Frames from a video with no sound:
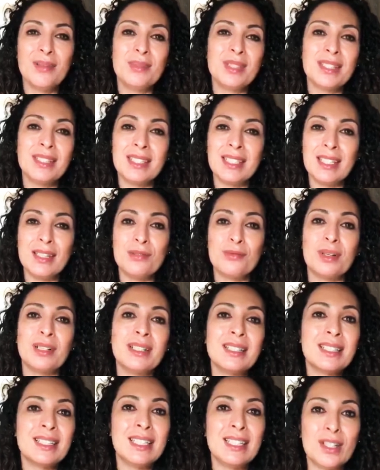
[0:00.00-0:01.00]
to see what
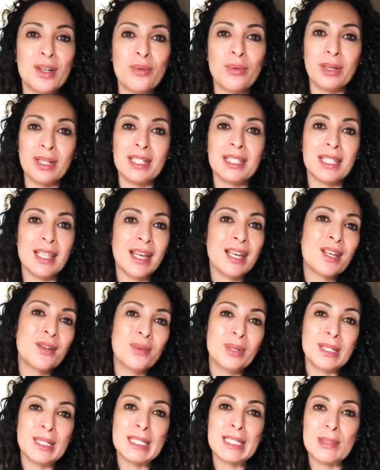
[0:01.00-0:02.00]
it's, what it's like and
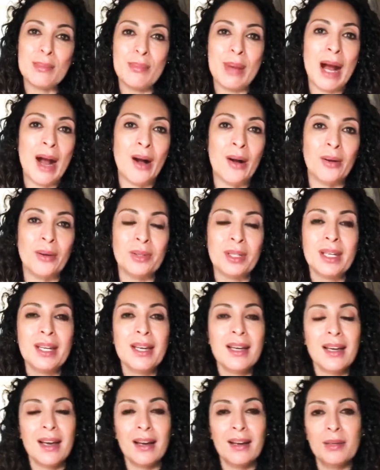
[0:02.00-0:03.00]
what it's about.
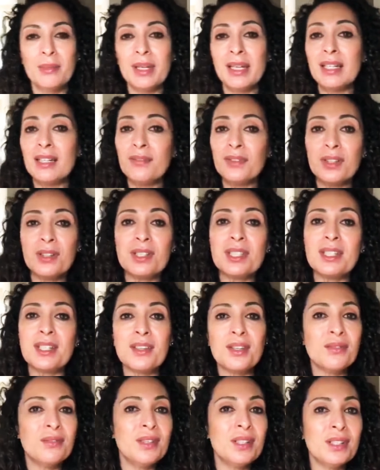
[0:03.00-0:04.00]
And if there's
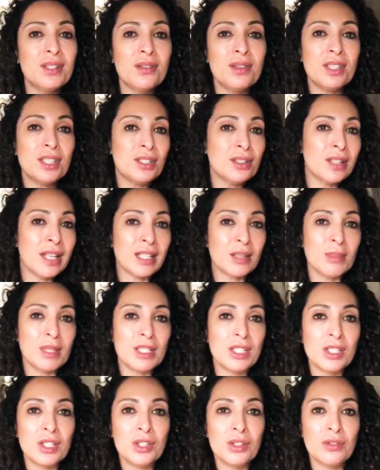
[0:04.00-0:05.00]
another video that you'd like me
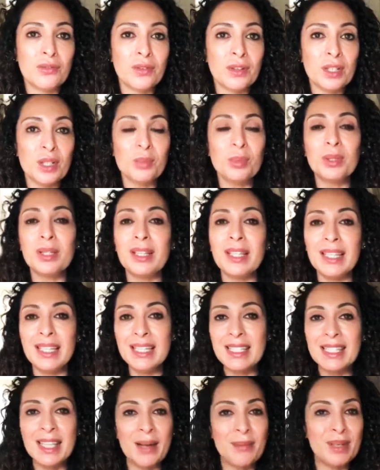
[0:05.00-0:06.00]
to do for you,
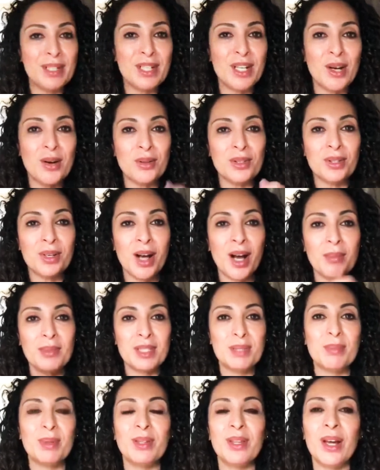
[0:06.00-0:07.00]
please let me know in the
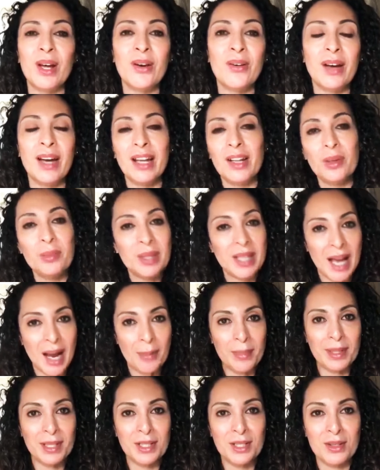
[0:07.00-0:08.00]
comments below. I'll be
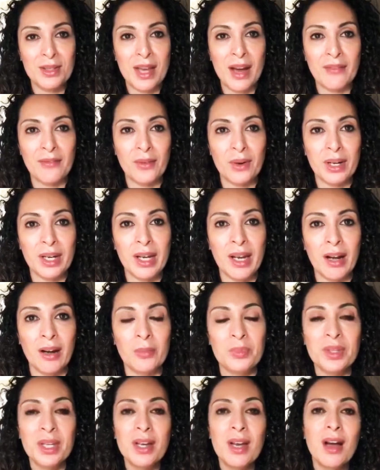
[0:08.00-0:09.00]
happy to do that for you.
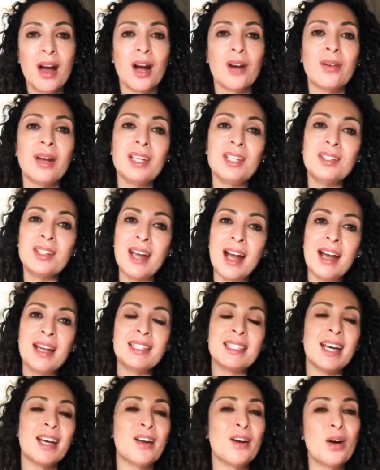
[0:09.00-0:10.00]
All right, you
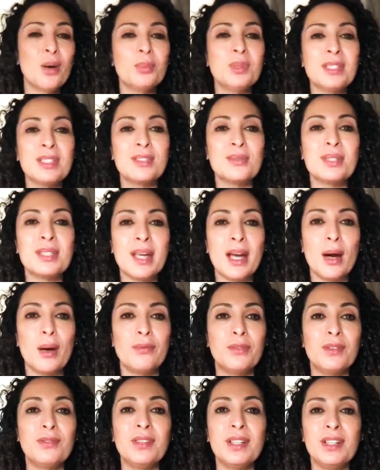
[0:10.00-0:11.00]
guys, I hope this was a
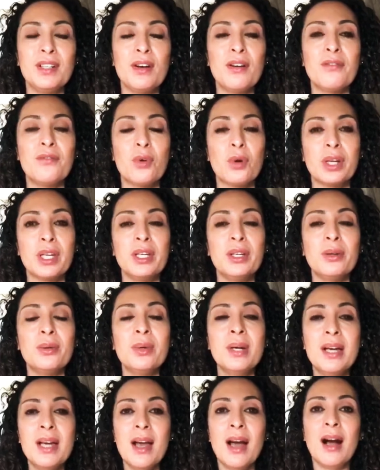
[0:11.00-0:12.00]
helpful video for you.
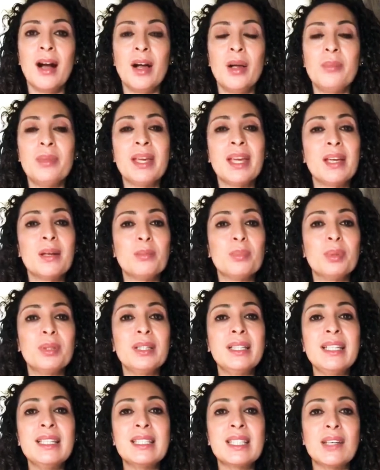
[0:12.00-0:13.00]
And
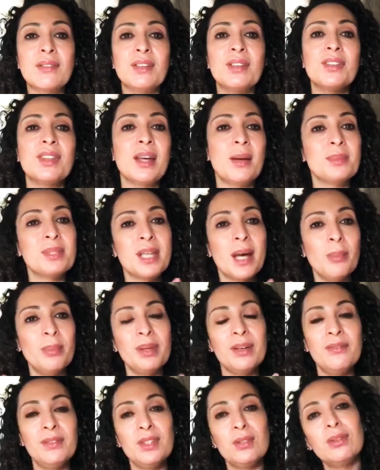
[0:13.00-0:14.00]
please give it a thumbs
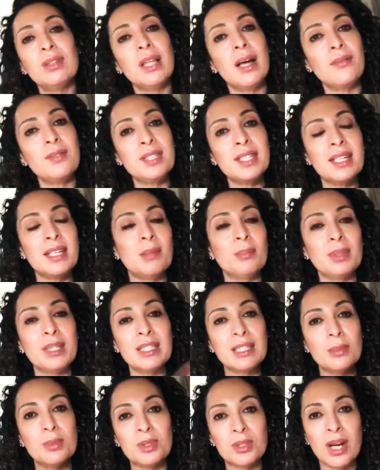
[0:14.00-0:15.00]
up if you loved it, and
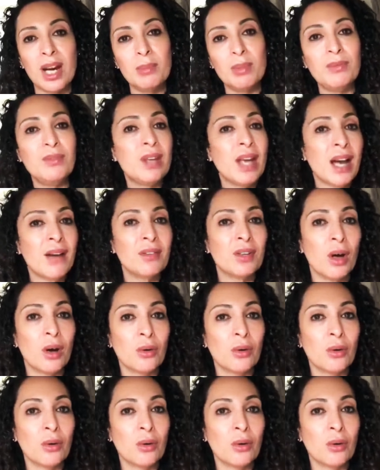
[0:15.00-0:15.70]
please subscribe if you haven't